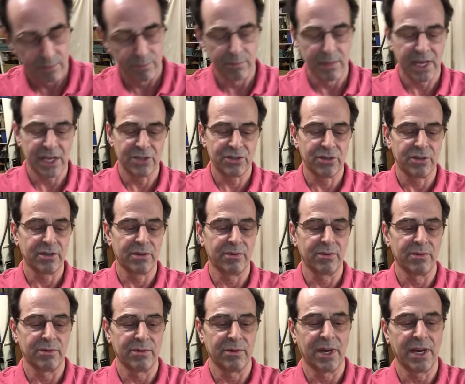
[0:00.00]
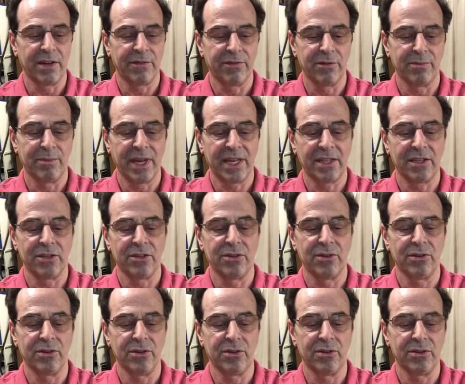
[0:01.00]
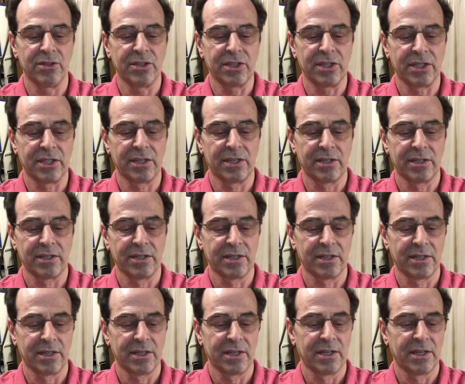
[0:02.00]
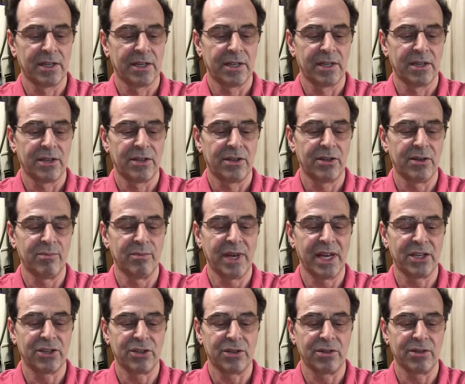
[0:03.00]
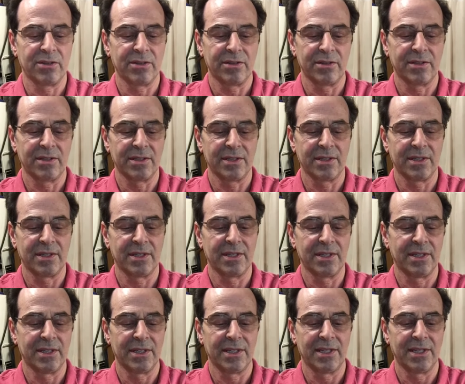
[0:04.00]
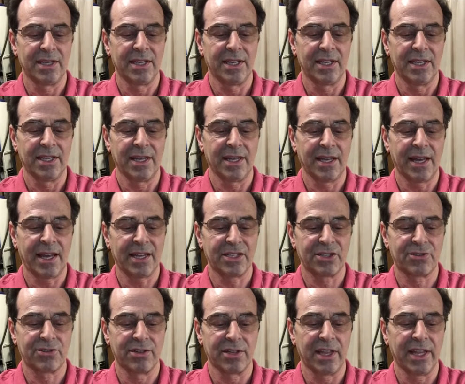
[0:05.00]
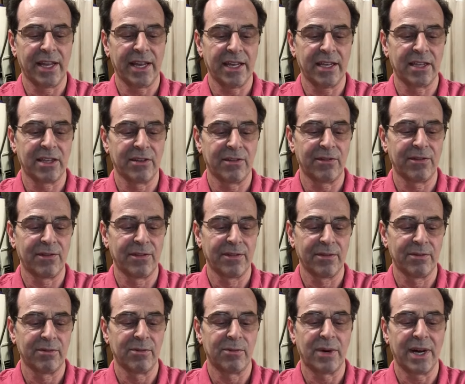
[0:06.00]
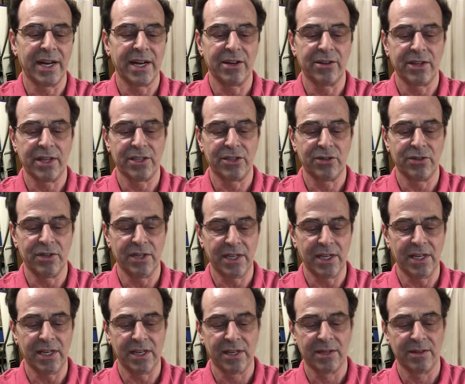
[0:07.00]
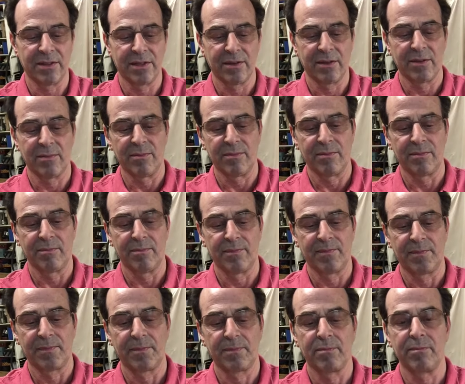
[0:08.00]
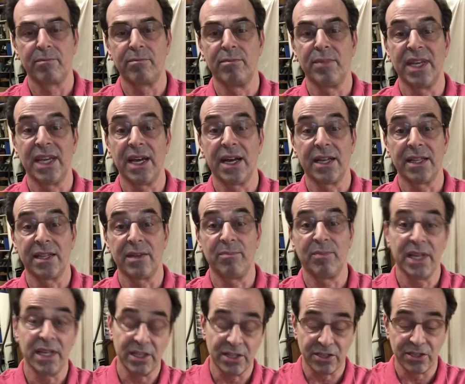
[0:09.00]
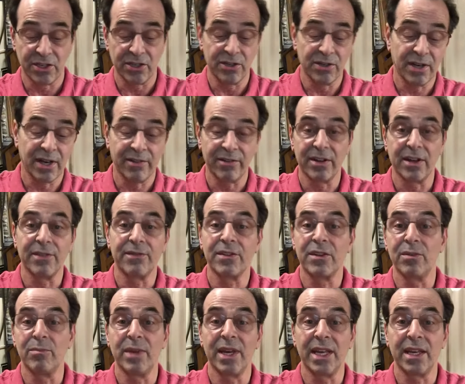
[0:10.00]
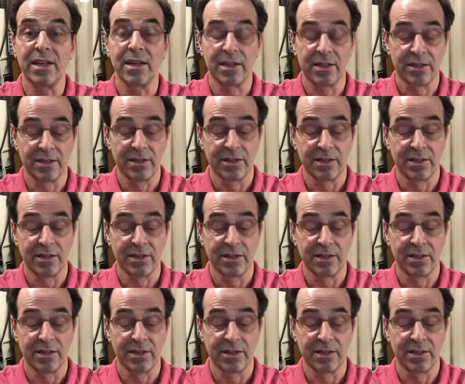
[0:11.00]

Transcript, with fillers: measured whatever method you use to measure the extra length of wire that you need beyond the pin so you have enough to make